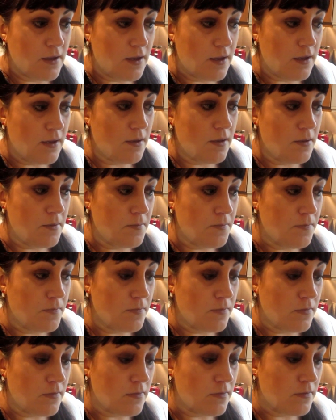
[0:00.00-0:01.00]

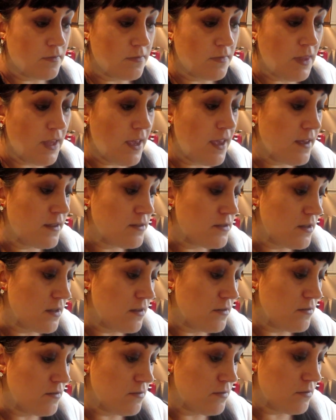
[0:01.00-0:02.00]
Yeah,
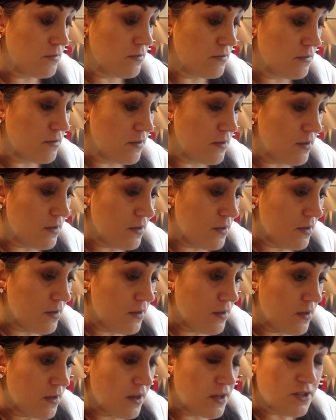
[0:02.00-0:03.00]
so
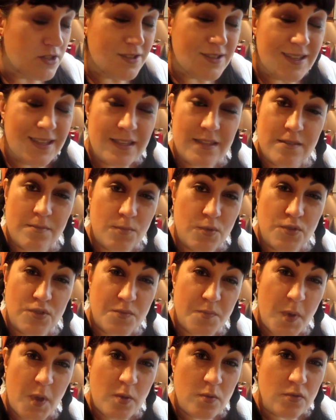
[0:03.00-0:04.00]
I just need some
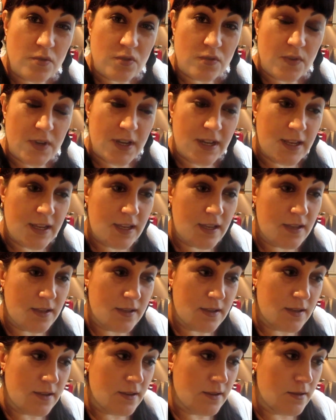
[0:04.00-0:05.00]
more spoons,
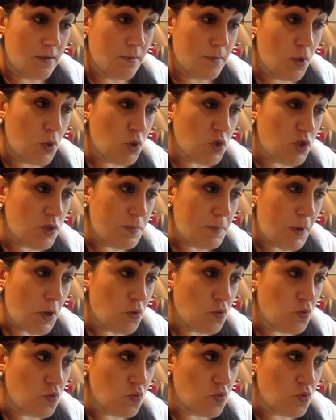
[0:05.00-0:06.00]
really. More
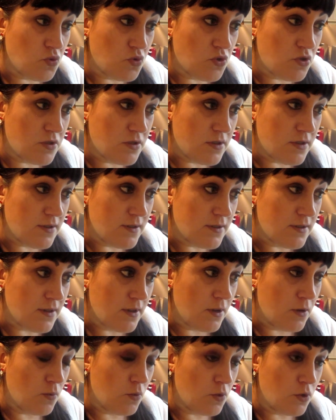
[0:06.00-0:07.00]
spoons
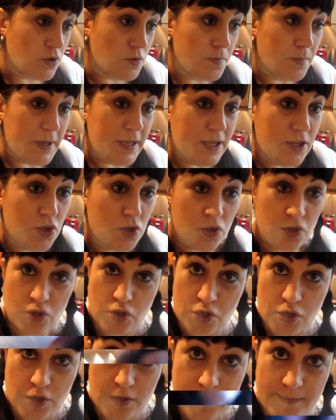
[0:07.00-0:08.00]
would be
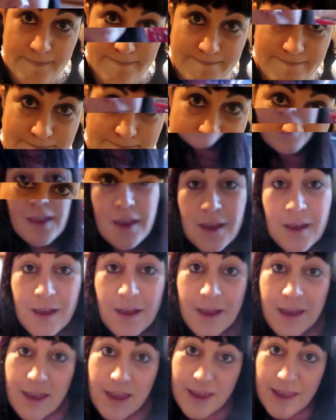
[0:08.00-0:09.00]
good.
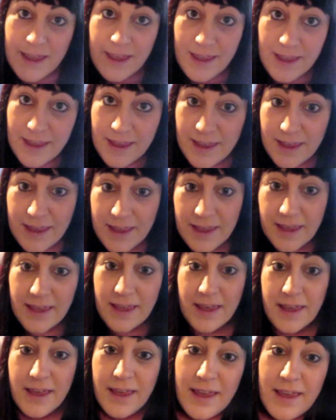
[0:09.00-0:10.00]

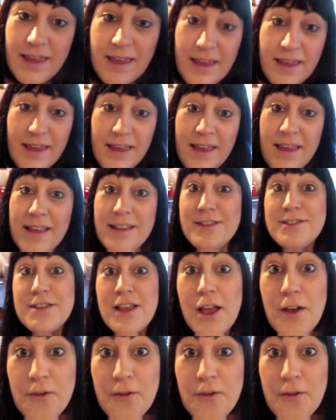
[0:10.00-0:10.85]
It's